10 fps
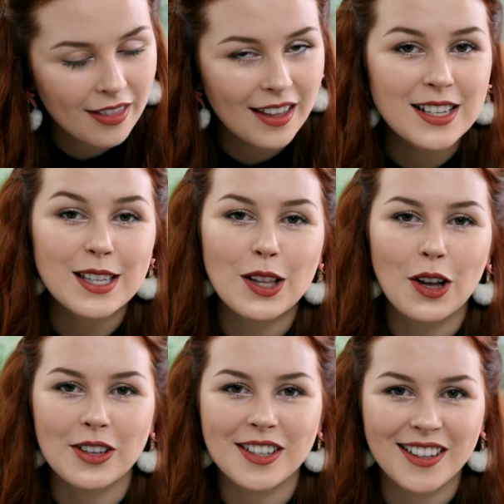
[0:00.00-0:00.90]
Thanks a
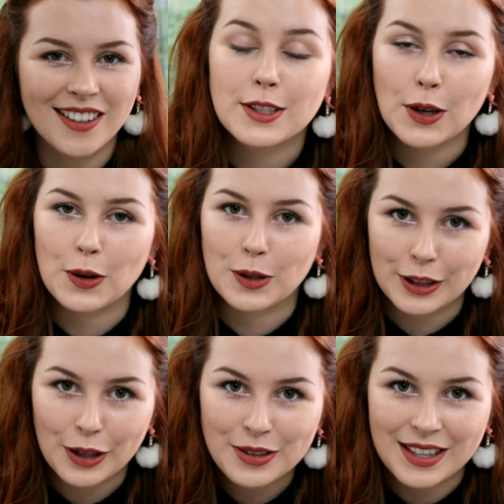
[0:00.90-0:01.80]
lot. So
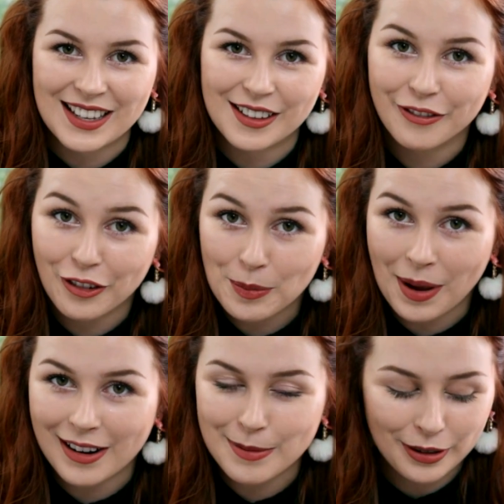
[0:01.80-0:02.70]
clothing from
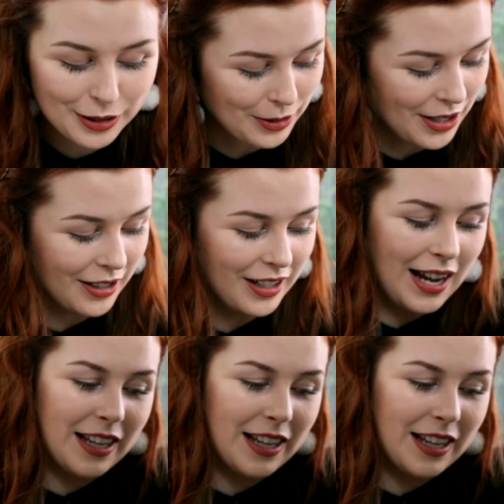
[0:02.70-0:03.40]
Harry Potter World, I